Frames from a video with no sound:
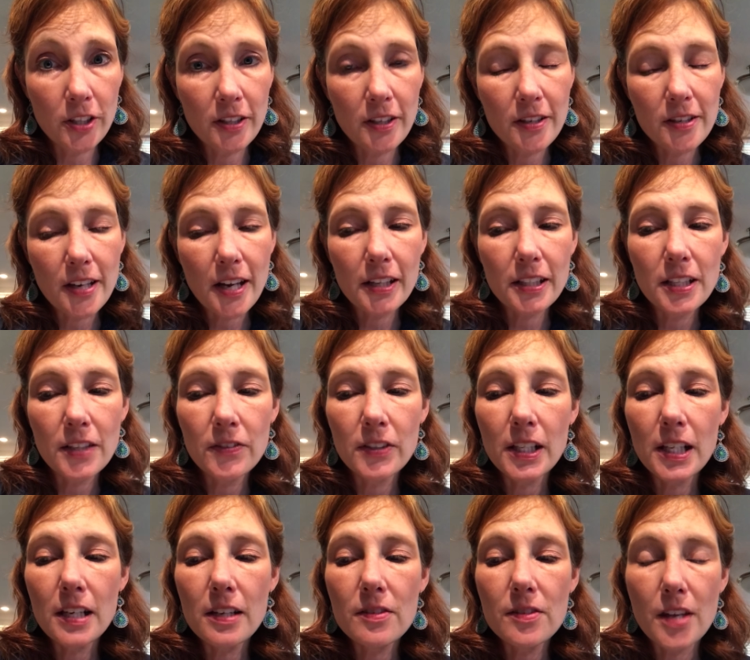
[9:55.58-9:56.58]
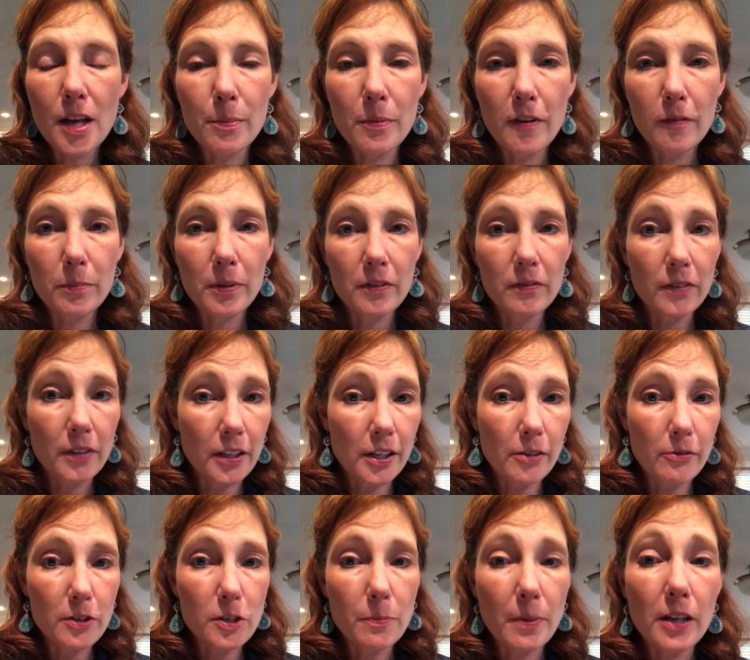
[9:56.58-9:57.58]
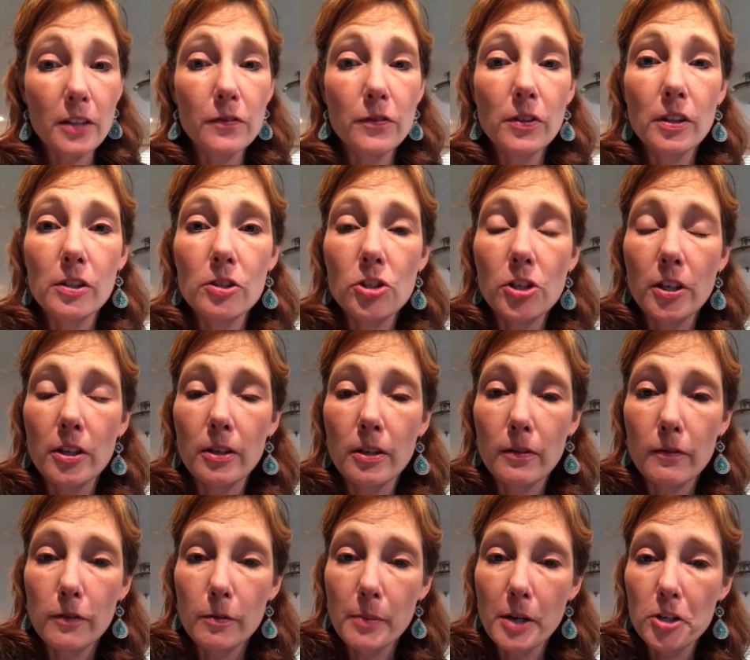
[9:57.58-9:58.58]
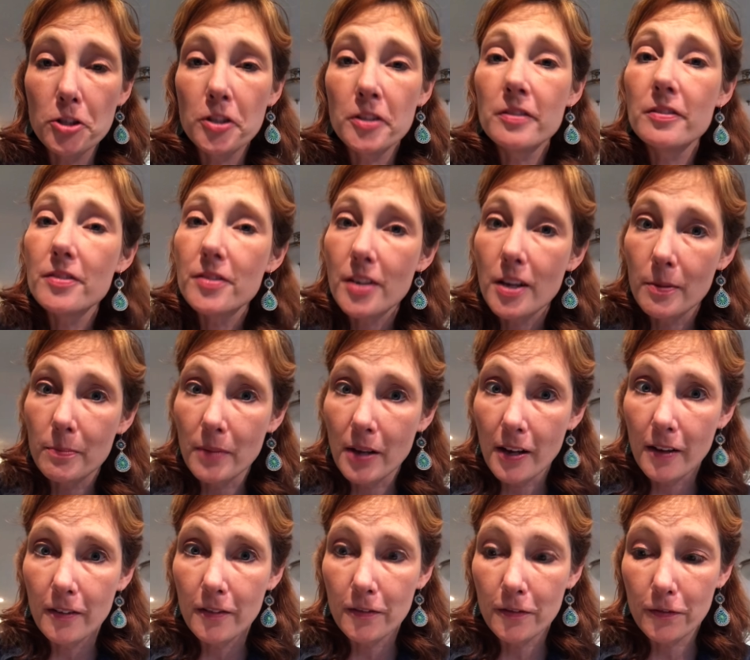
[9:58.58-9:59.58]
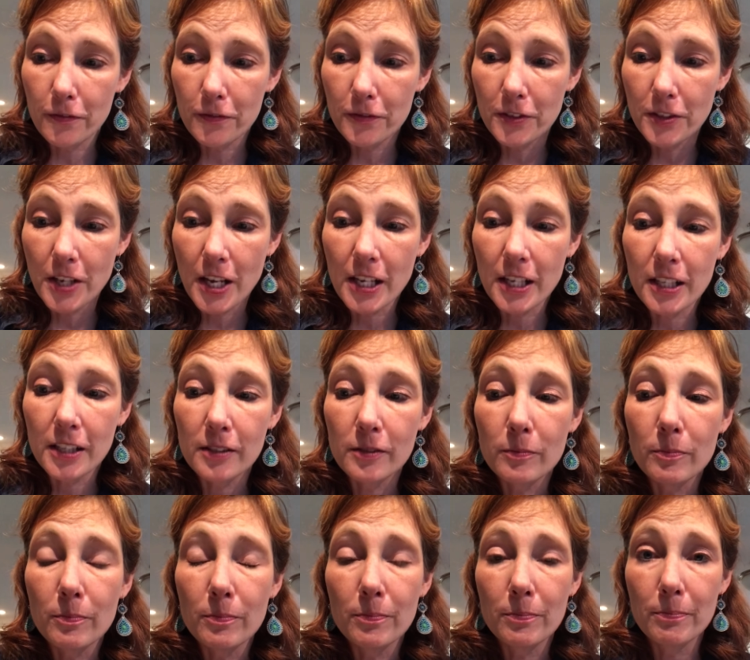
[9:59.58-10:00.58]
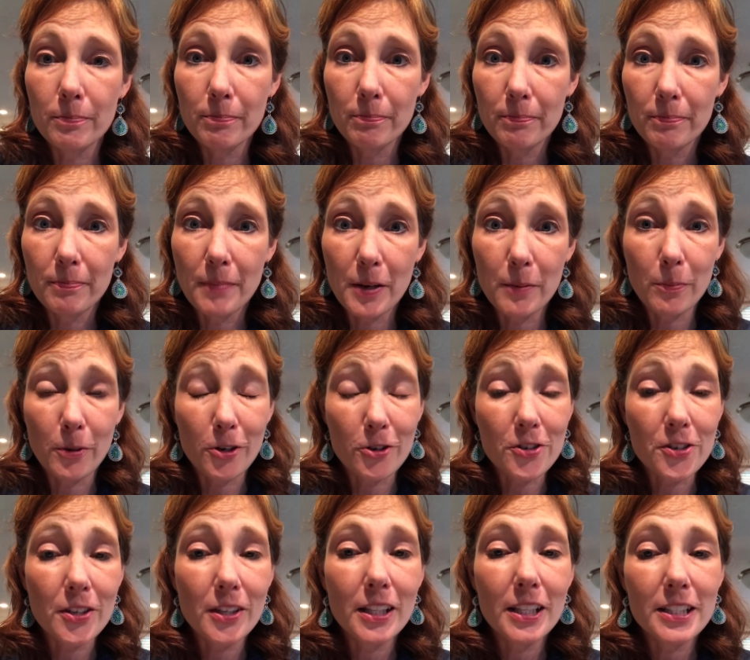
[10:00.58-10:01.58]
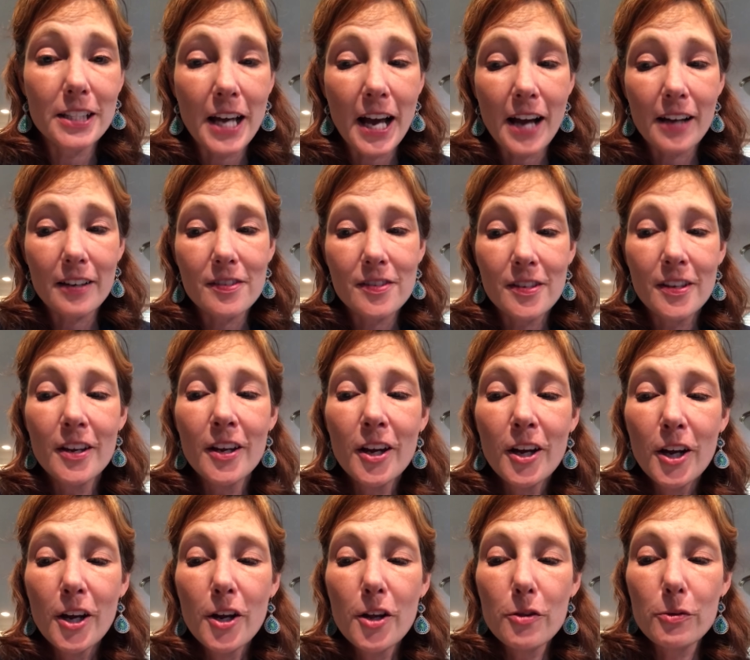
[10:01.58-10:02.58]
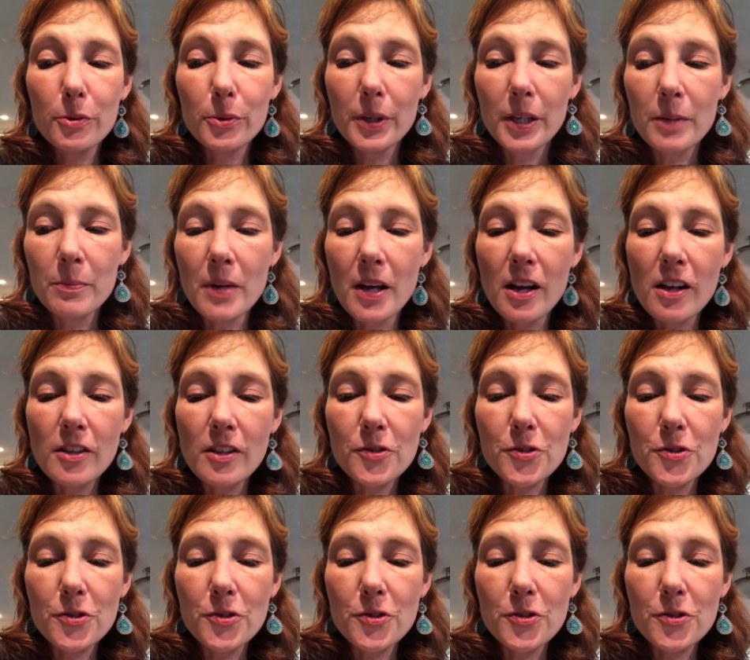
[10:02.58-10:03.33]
in this activity. Some have been very respectful and shared information. Some have made personal attacks through email.